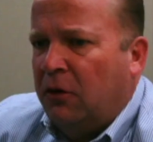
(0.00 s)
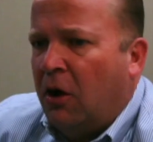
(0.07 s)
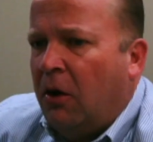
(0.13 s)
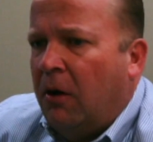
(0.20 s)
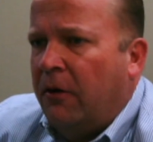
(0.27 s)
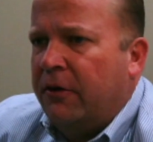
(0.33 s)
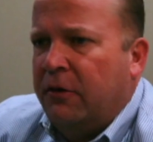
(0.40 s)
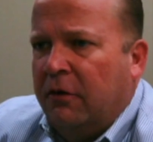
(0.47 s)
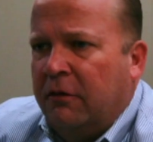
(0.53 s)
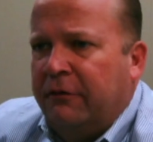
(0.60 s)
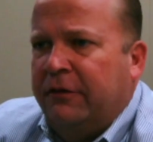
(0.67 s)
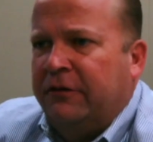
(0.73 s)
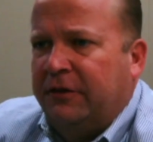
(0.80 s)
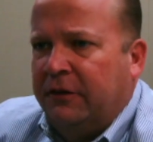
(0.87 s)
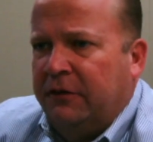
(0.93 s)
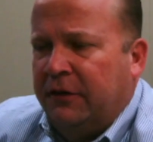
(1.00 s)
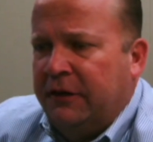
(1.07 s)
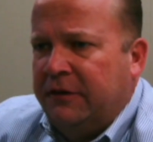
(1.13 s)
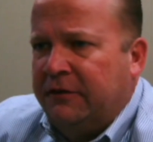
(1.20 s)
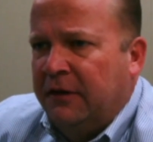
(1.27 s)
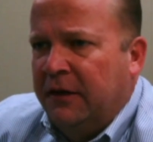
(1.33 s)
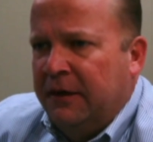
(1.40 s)
having to build all their own
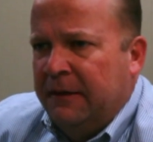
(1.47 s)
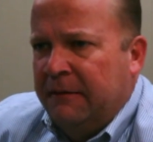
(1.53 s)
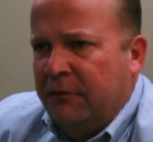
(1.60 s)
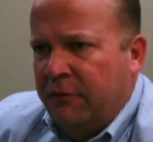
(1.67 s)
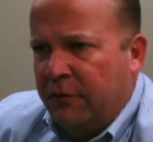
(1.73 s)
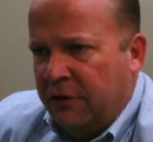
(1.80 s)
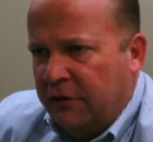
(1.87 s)
facilities